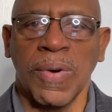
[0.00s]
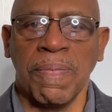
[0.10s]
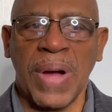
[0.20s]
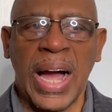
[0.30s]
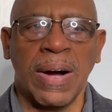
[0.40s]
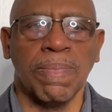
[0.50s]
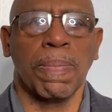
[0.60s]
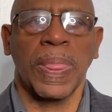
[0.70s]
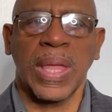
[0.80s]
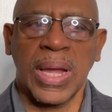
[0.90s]

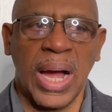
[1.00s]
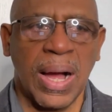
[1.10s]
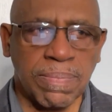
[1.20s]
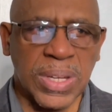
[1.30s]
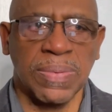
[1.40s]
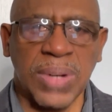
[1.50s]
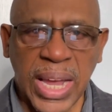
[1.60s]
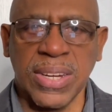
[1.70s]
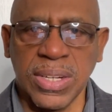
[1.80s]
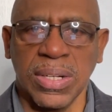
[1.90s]
without
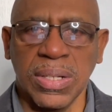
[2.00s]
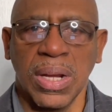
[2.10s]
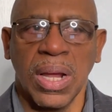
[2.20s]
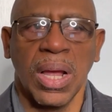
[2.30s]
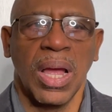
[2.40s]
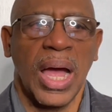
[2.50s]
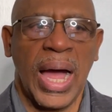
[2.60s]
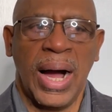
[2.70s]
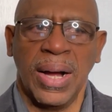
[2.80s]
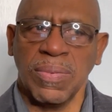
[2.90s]
condemnation.
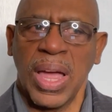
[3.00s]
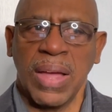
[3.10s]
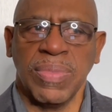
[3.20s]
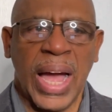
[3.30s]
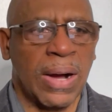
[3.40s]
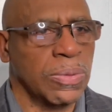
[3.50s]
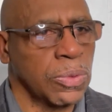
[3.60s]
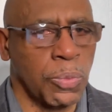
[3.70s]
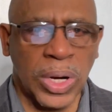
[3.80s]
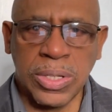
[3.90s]
Now,
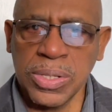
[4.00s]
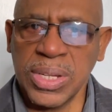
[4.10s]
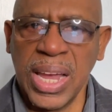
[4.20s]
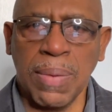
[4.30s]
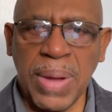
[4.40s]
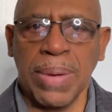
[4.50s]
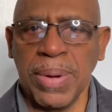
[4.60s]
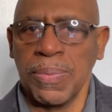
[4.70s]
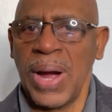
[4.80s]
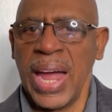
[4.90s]
what you're saying may
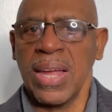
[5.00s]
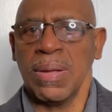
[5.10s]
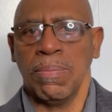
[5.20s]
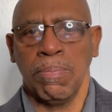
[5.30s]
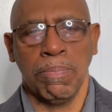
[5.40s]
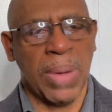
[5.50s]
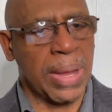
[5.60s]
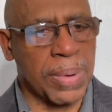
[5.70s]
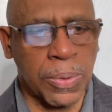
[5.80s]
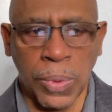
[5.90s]
be right, may
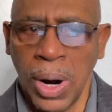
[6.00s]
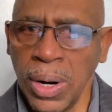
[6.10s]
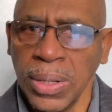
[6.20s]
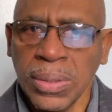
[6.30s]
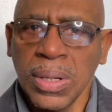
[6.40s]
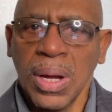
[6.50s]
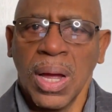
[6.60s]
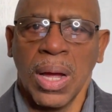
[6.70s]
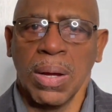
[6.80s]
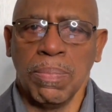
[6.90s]
be wrong,
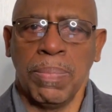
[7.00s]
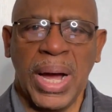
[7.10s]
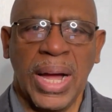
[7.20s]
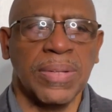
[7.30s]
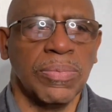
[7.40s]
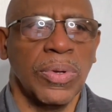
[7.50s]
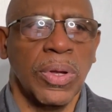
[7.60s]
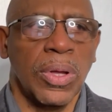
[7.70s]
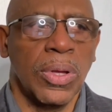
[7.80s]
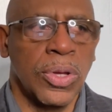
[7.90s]
but
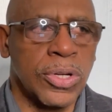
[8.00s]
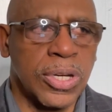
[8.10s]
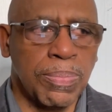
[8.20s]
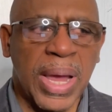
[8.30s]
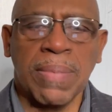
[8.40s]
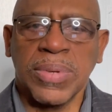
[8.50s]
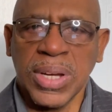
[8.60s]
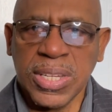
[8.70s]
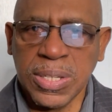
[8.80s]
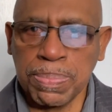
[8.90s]
you should be able to
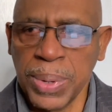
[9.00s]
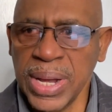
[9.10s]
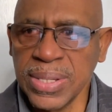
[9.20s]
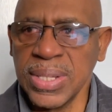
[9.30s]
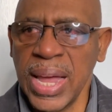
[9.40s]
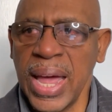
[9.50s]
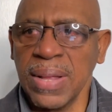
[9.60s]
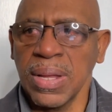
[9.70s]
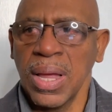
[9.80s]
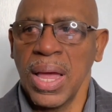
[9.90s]
express
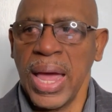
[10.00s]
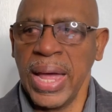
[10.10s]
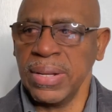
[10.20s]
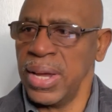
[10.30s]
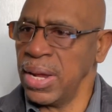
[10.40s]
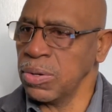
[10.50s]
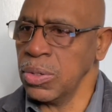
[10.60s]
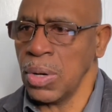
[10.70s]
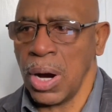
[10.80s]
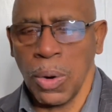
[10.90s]
that, and then
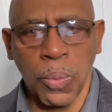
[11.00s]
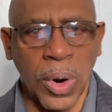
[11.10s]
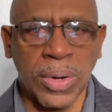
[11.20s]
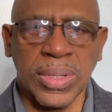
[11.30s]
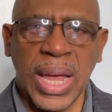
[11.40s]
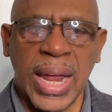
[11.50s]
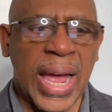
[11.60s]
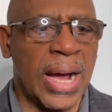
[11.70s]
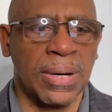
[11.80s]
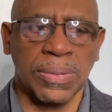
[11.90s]
you all work that
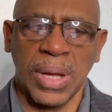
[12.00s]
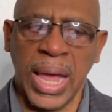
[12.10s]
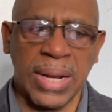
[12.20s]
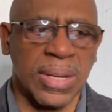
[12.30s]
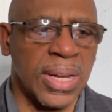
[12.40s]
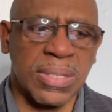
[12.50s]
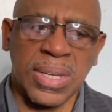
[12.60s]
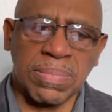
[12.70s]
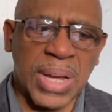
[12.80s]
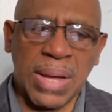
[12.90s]
out. And then
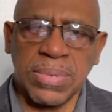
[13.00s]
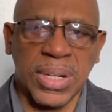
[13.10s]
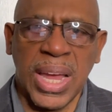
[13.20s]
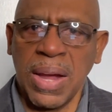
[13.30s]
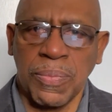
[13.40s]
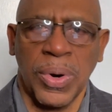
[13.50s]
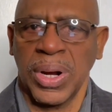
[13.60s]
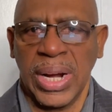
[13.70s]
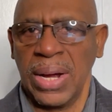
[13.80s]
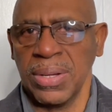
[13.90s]
sometimes you can't
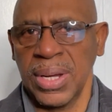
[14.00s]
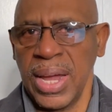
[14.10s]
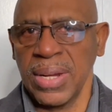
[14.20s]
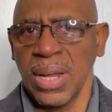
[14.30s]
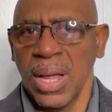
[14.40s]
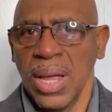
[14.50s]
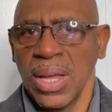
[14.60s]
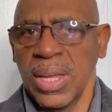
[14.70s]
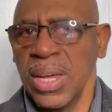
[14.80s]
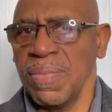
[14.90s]
work it out. You can't
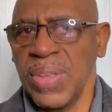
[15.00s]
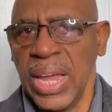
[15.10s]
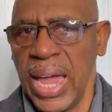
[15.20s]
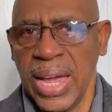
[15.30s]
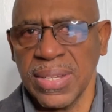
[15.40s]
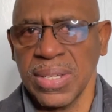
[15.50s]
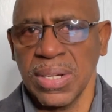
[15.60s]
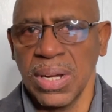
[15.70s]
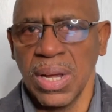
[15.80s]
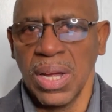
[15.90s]
give the
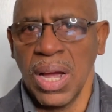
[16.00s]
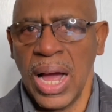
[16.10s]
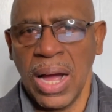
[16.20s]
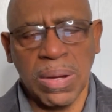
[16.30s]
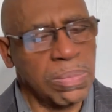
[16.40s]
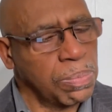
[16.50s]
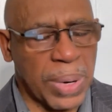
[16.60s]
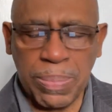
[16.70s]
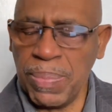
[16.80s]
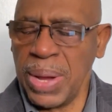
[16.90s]
answer.
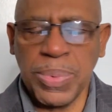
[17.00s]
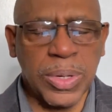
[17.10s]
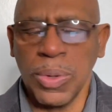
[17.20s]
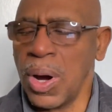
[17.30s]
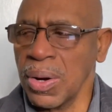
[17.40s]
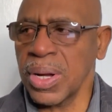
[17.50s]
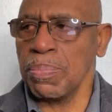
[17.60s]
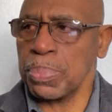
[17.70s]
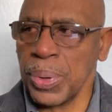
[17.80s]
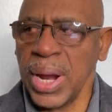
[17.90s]
But maybe you all
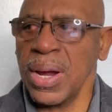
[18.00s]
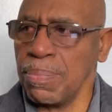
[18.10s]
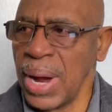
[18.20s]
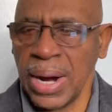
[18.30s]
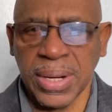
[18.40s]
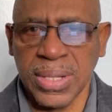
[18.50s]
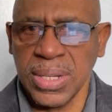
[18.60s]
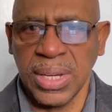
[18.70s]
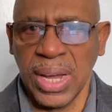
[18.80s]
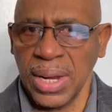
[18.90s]
can pray about it
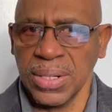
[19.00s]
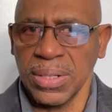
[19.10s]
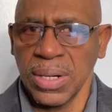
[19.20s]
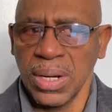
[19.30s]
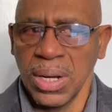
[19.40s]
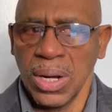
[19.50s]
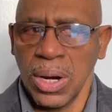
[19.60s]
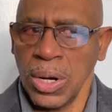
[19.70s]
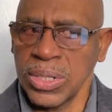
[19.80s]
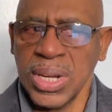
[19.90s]
together.
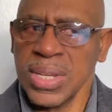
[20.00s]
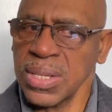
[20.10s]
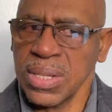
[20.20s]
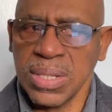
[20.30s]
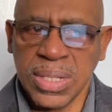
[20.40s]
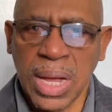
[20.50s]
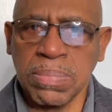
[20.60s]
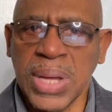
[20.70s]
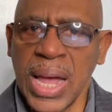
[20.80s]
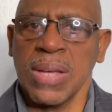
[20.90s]
Or just
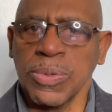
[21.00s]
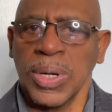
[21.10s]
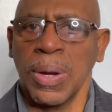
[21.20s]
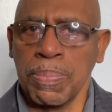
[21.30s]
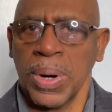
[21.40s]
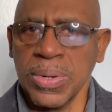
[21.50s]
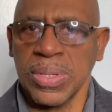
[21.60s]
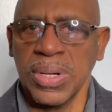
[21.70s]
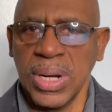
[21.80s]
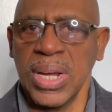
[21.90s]
sometimes what a
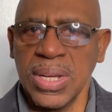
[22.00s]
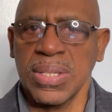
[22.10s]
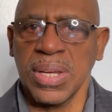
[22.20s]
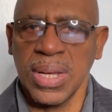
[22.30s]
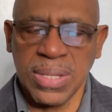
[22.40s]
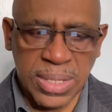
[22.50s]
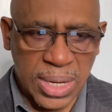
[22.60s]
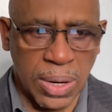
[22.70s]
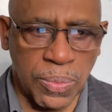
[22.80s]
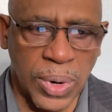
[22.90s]
person needs is
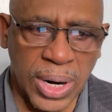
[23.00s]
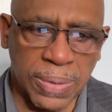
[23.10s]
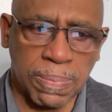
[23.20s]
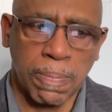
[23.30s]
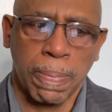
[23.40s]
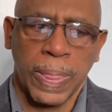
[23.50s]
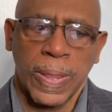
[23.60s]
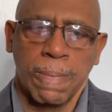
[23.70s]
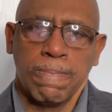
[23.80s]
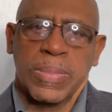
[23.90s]
someone
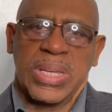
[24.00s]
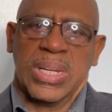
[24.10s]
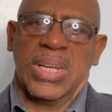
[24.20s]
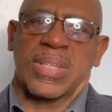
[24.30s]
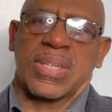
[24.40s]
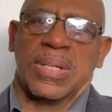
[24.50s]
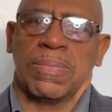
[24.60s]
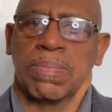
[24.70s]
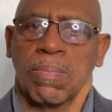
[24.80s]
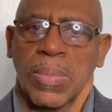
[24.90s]
to listen.